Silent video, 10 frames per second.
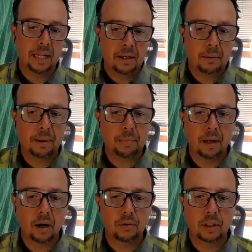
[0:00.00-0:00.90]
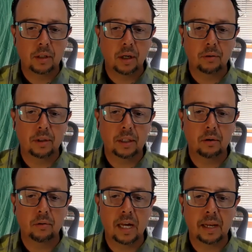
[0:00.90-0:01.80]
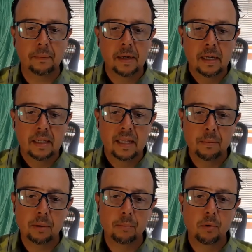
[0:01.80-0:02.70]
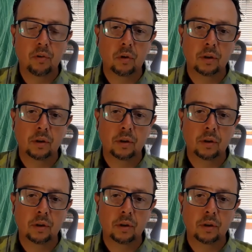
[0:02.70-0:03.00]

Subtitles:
to people how to use that. Then we can move on